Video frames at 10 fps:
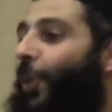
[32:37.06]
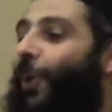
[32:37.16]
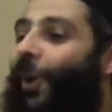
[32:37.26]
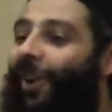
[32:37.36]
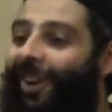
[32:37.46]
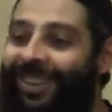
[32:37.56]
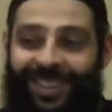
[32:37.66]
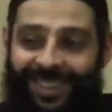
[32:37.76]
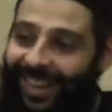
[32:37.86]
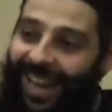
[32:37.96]
too
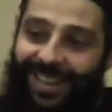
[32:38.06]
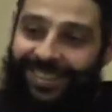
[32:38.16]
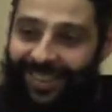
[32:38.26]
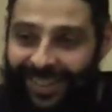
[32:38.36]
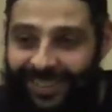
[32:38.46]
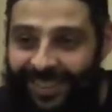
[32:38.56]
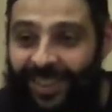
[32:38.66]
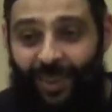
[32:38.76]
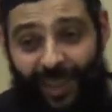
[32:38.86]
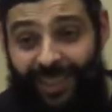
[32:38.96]
Can't, right?
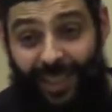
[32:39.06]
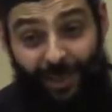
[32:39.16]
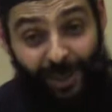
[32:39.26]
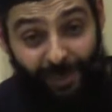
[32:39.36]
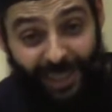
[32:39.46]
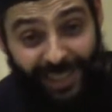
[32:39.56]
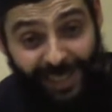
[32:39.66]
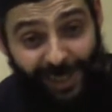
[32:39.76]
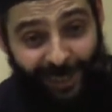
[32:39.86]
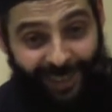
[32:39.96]
Okay, I'll tell you something
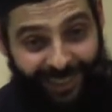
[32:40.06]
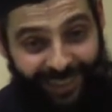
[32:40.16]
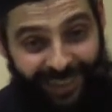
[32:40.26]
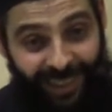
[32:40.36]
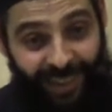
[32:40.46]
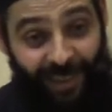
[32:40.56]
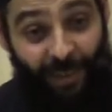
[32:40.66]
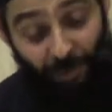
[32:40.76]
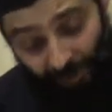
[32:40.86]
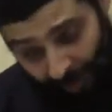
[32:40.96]
easier.
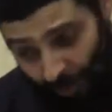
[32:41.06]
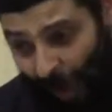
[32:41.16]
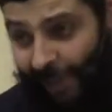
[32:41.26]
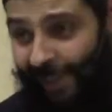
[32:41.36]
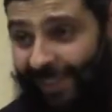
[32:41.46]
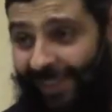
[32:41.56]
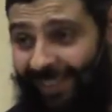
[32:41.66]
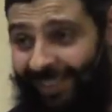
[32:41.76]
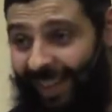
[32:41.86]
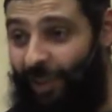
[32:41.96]
Fast.
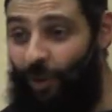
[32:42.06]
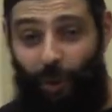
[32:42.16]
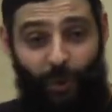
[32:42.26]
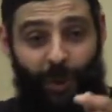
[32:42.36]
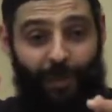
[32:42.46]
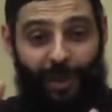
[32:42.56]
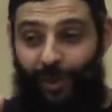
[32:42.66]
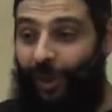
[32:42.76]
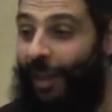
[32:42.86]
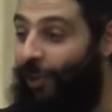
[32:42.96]
And you go to the
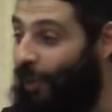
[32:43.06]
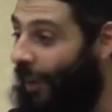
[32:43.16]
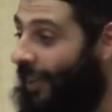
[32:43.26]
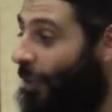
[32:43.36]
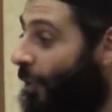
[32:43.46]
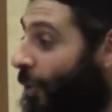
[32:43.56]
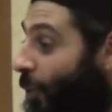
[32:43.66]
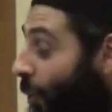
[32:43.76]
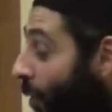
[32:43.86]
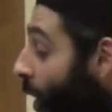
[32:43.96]
masjid and you look, and I want
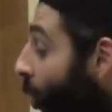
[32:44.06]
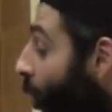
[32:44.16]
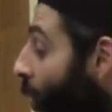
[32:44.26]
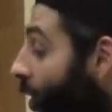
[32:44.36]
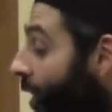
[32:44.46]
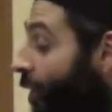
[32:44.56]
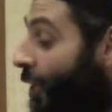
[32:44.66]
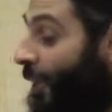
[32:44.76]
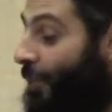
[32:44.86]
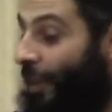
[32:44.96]
you to do the following. Look on the
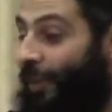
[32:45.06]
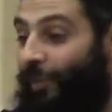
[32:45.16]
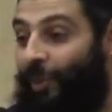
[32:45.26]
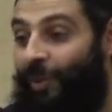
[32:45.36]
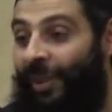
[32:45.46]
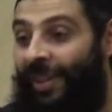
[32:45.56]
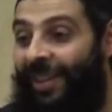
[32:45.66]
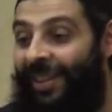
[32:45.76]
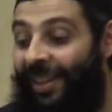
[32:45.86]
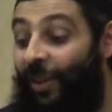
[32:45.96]
dishes in front of you.
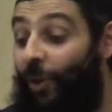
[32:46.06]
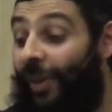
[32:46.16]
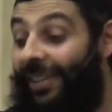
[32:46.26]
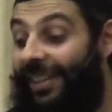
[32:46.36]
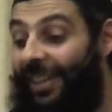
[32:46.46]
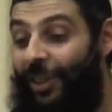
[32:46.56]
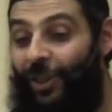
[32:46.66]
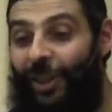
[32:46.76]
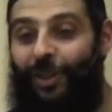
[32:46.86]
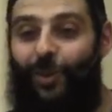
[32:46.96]
Look at the
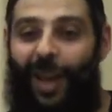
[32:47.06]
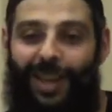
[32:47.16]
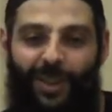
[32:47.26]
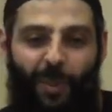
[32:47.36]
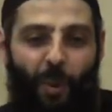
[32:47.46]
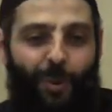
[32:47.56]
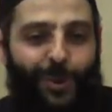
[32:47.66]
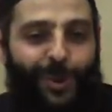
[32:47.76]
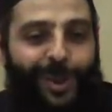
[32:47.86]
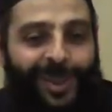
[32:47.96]
dish that you like the
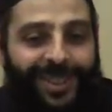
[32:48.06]
most.